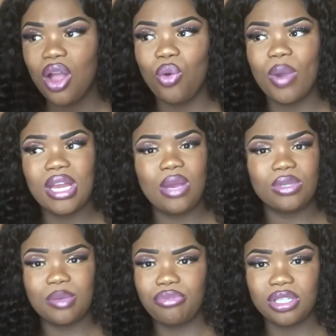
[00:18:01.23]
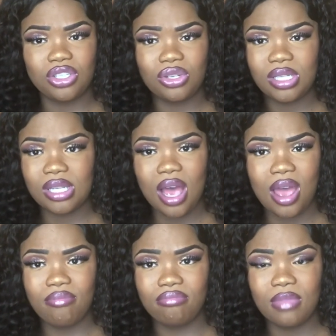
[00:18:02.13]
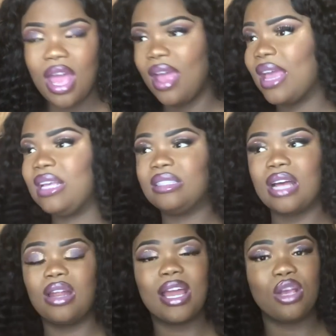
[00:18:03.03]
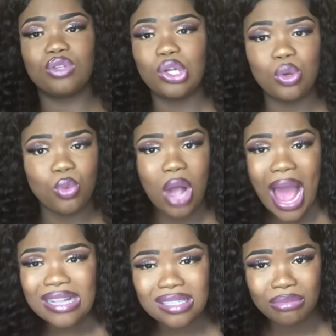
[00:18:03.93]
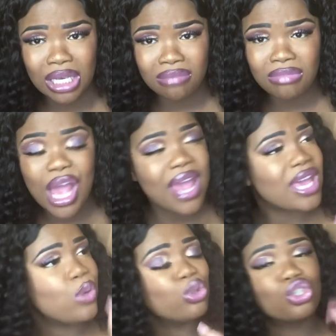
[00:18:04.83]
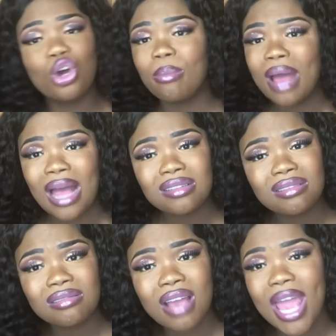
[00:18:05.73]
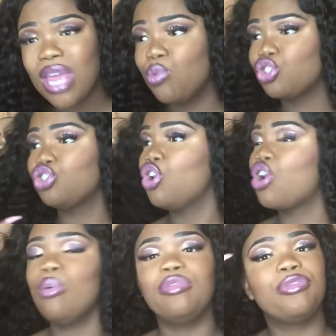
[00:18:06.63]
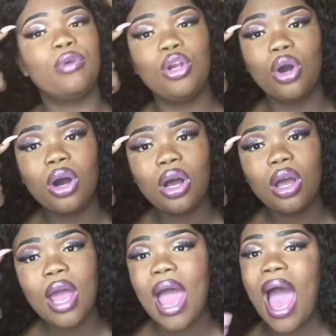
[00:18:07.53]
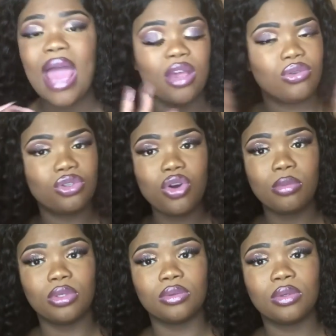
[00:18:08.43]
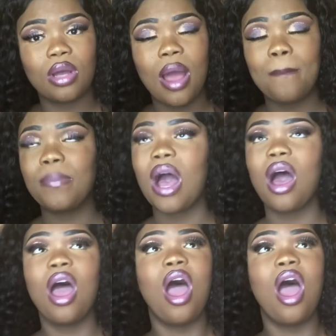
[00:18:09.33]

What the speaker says: when he was in prison doing time, he sounded like he was a normal guy to me. He was not mad. He was not going through a lot. He was normal. But